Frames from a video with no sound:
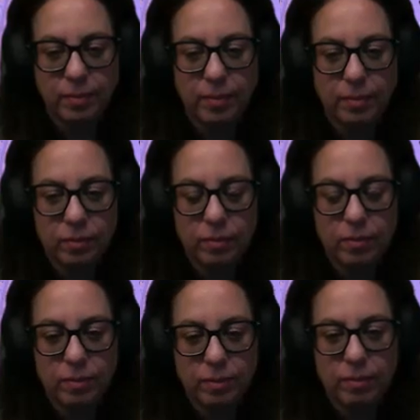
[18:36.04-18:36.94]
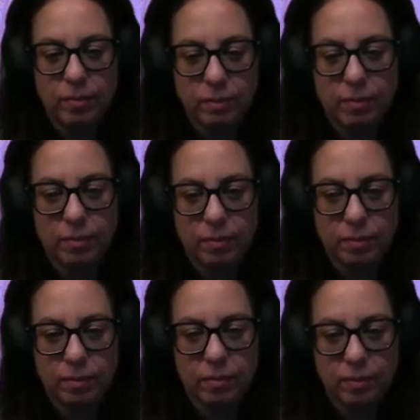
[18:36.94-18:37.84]

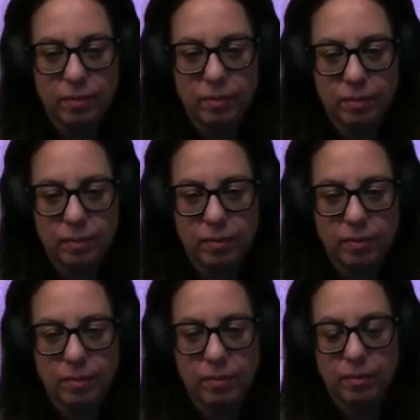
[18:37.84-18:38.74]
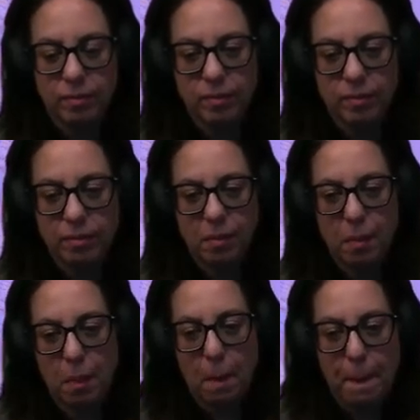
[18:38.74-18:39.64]

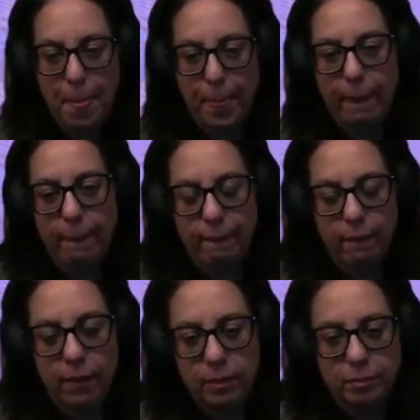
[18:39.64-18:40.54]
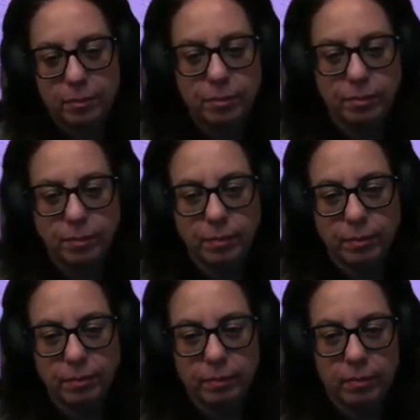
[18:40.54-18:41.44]

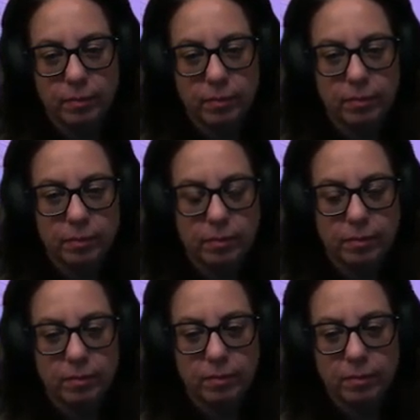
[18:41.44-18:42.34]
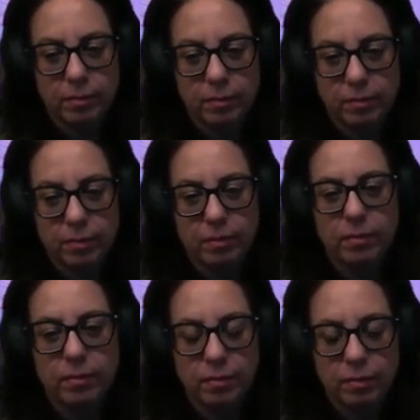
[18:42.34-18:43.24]

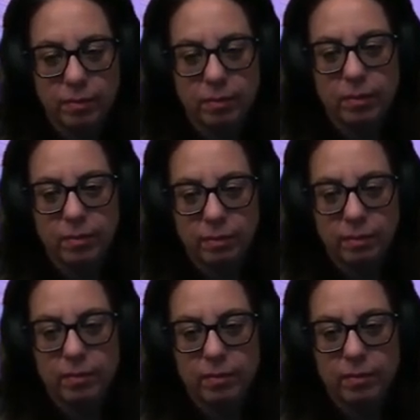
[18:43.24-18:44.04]
The person shown says nothing.